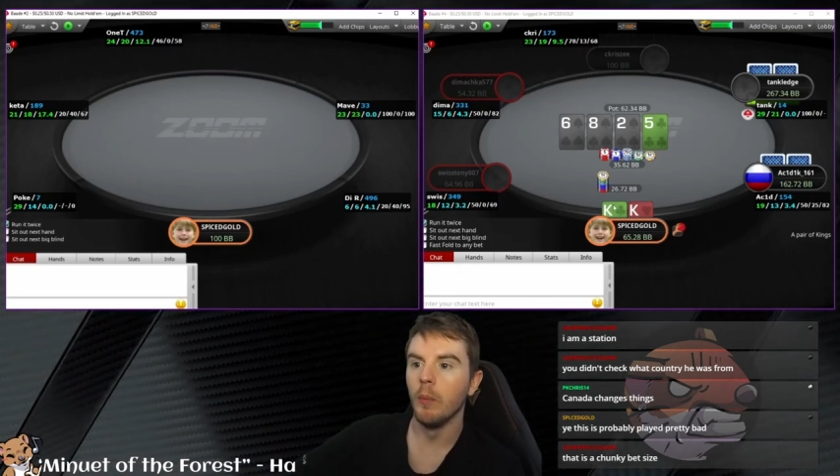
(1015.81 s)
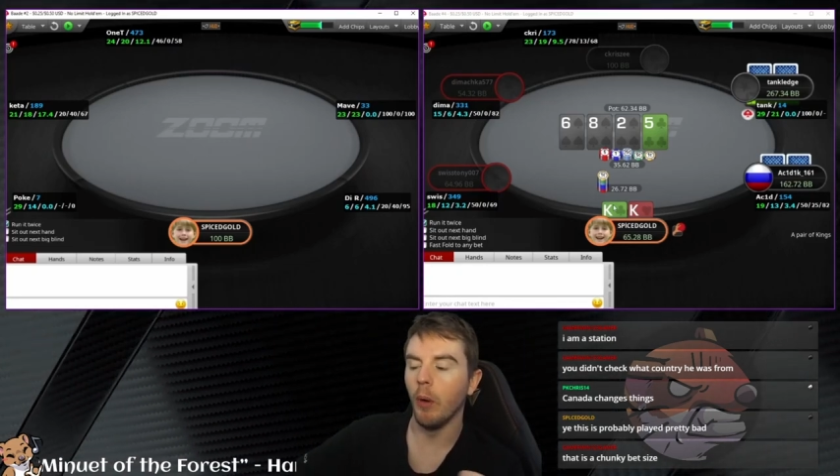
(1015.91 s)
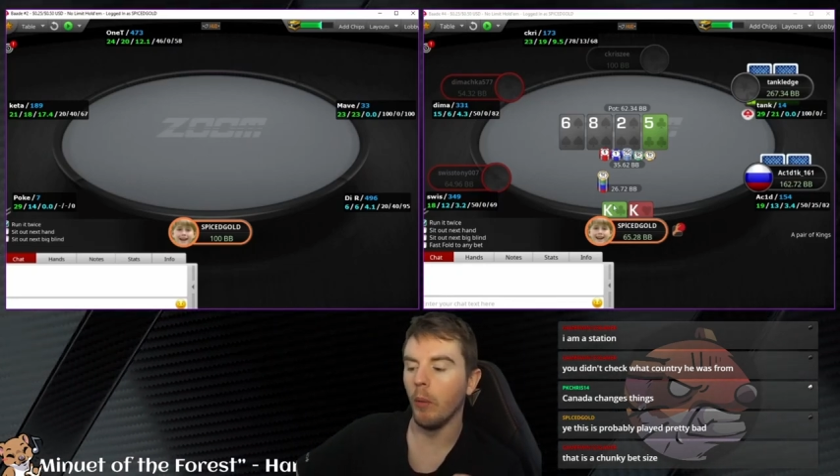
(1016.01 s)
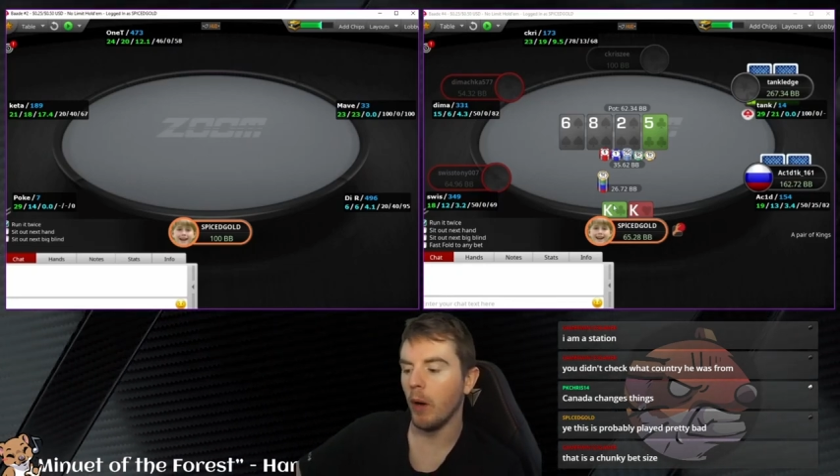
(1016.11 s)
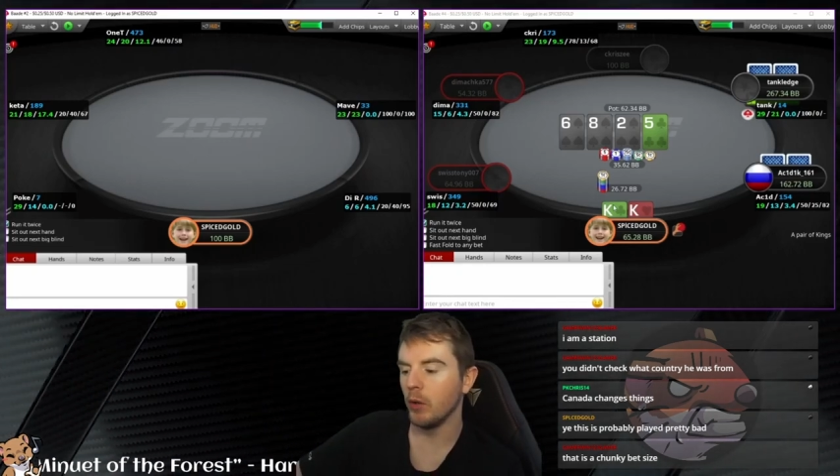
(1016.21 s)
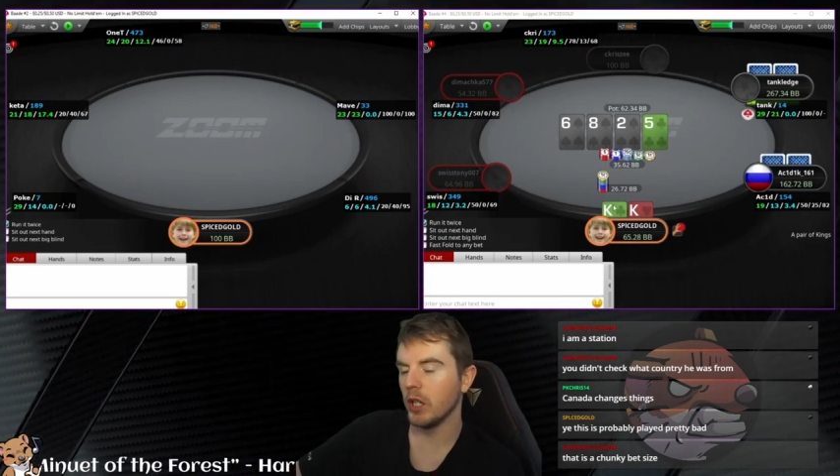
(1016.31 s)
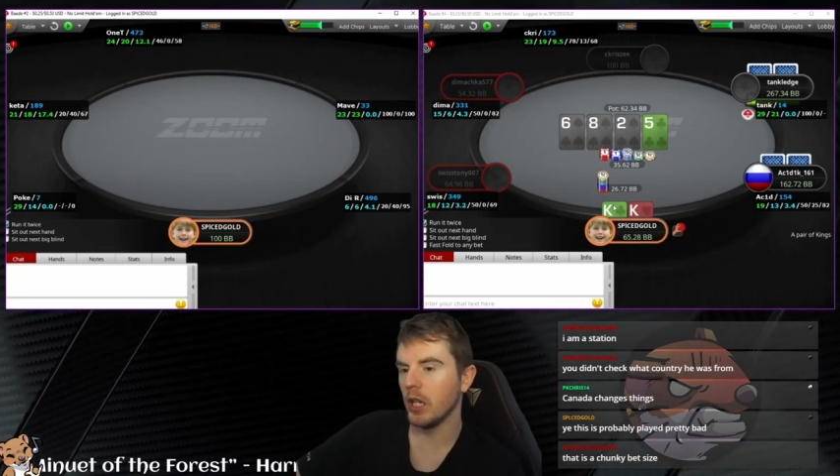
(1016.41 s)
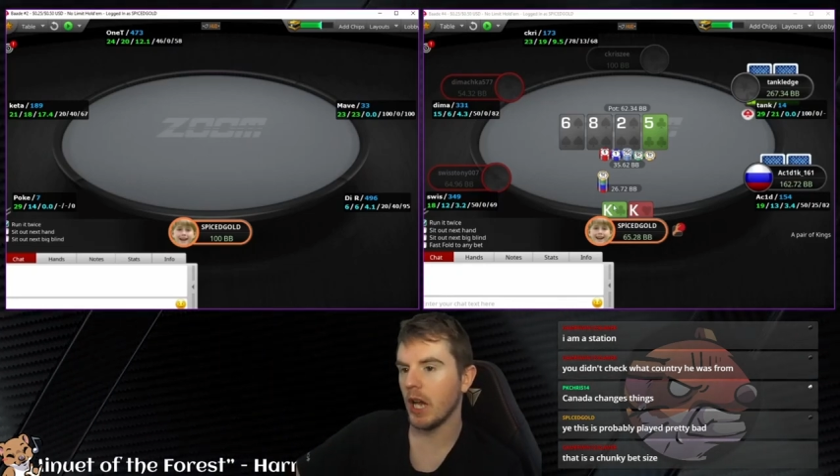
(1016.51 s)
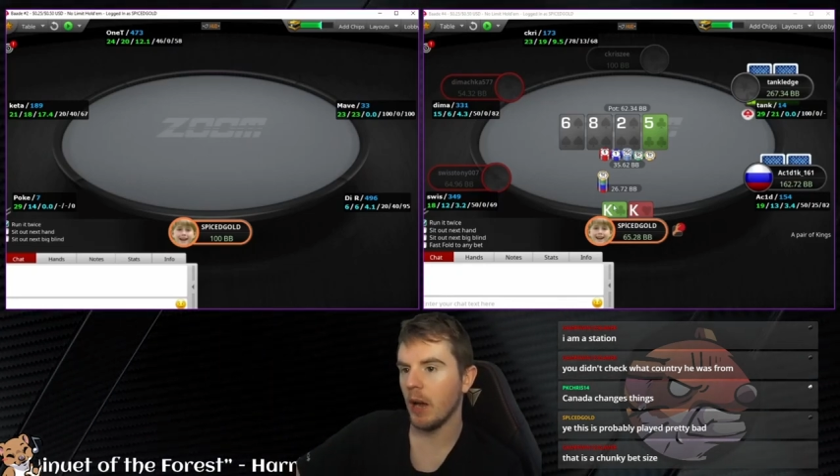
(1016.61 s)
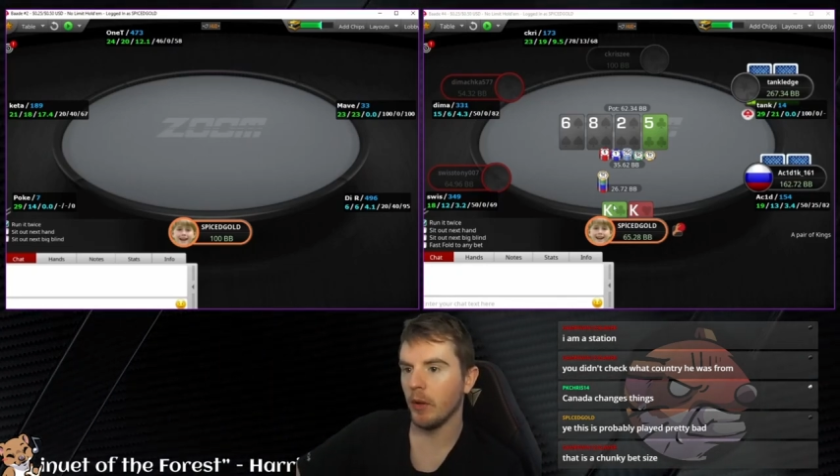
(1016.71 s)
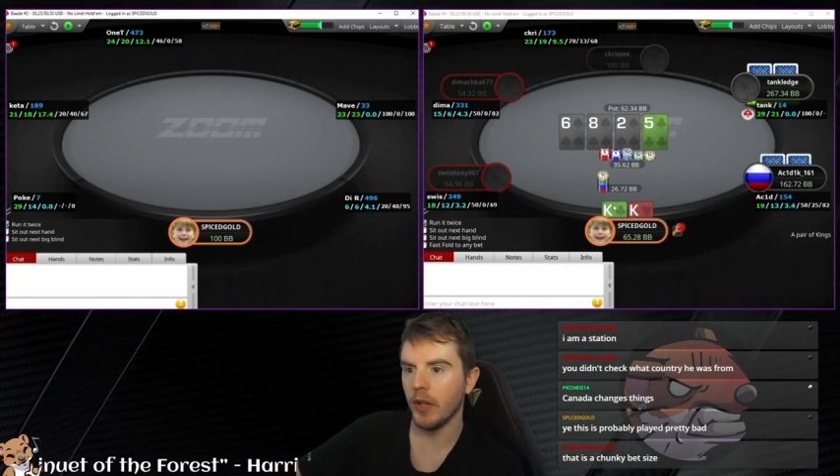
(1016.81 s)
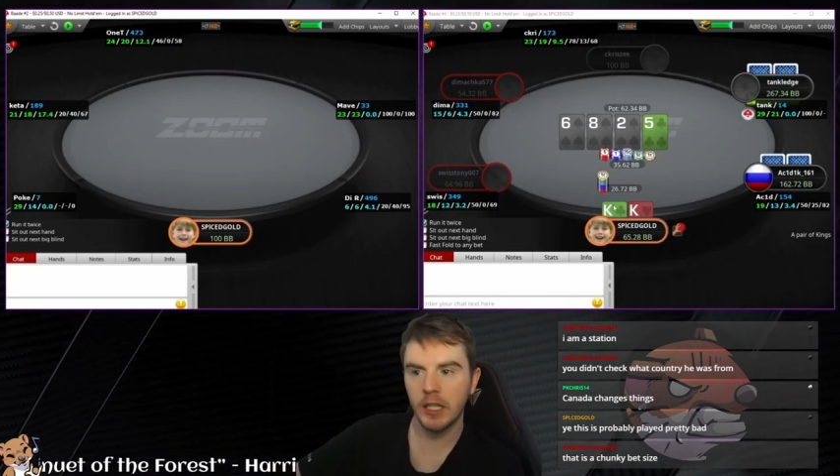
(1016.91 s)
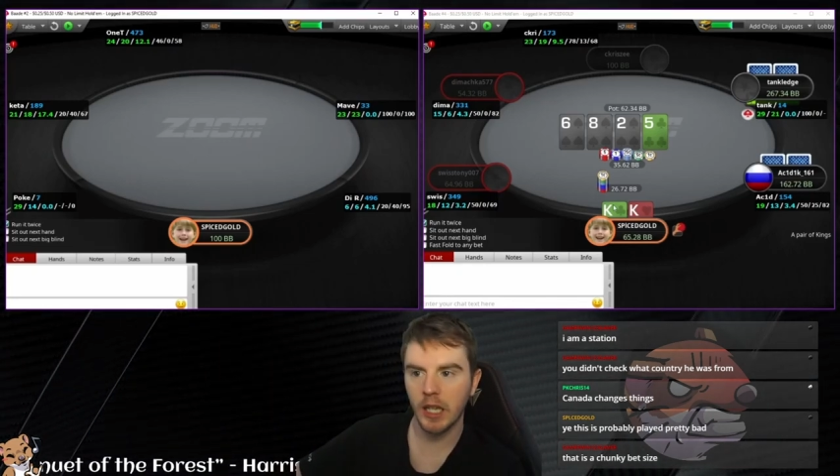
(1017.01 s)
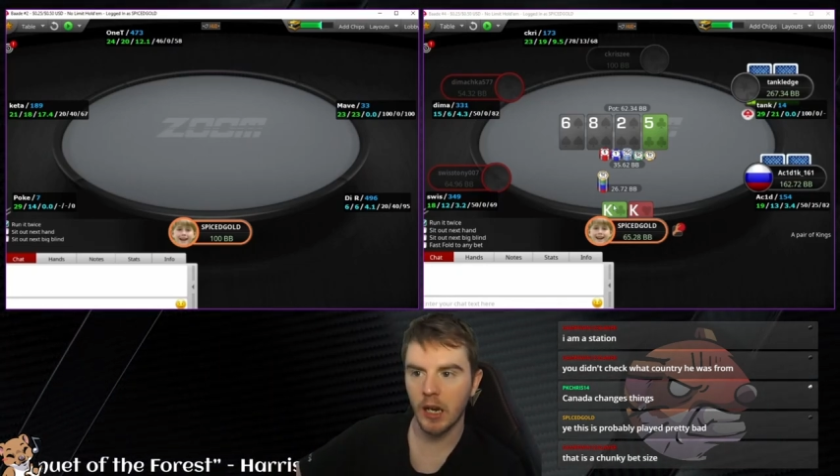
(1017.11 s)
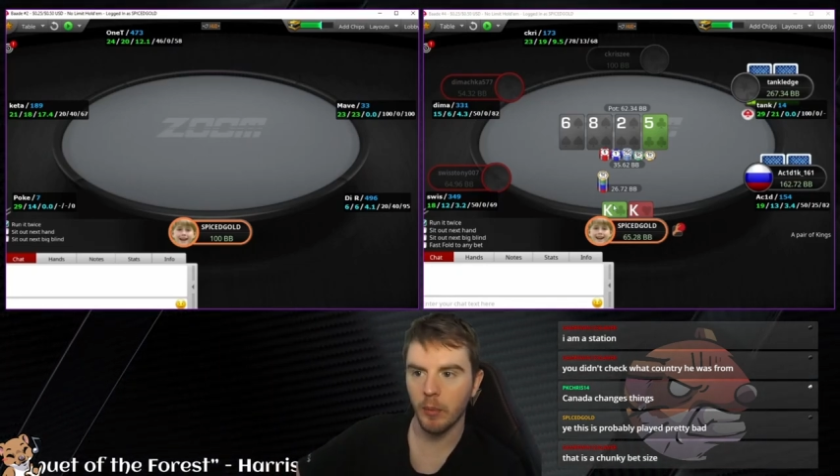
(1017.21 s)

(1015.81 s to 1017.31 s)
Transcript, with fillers: but most of the time on this kind